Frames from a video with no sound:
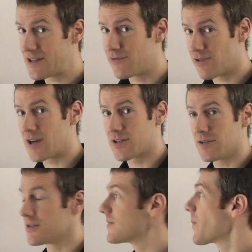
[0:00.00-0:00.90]

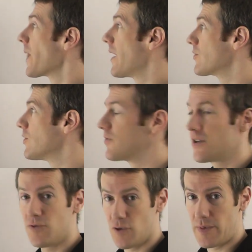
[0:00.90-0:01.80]
fractions. I've got rid
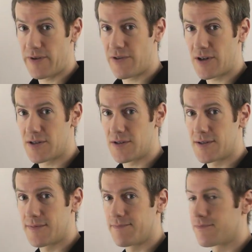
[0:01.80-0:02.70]
of all of my
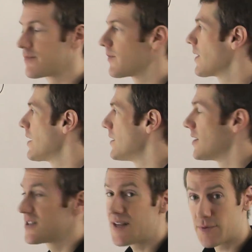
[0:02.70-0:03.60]
fractions.
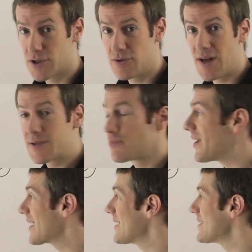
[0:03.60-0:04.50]
Step 2 then is
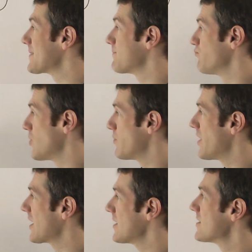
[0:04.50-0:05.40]
brackets, no
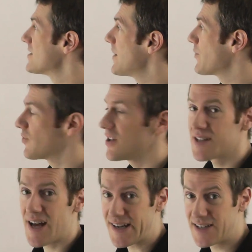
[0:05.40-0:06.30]
brackets. Step 3 is
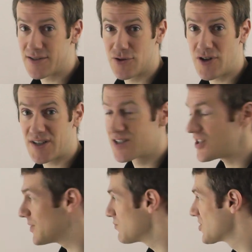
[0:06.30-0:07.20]
added and subtracted
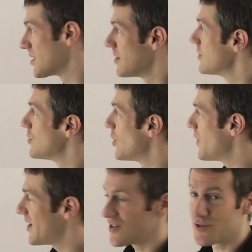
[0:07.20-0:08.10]
terms,
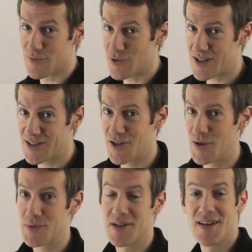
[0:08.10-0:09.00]
no added or subtracted
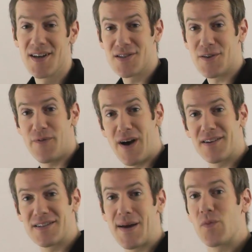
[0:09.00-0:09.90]
terms. So the
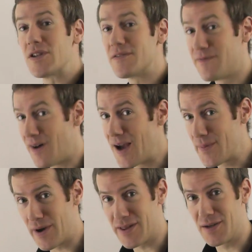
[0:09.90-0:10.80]
final step, we
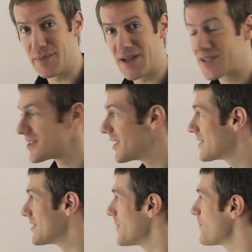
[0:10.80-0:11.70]
divide by the number next to the
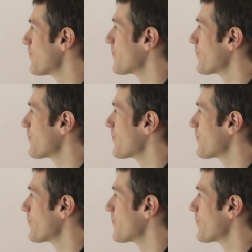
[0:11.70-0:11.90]
letter.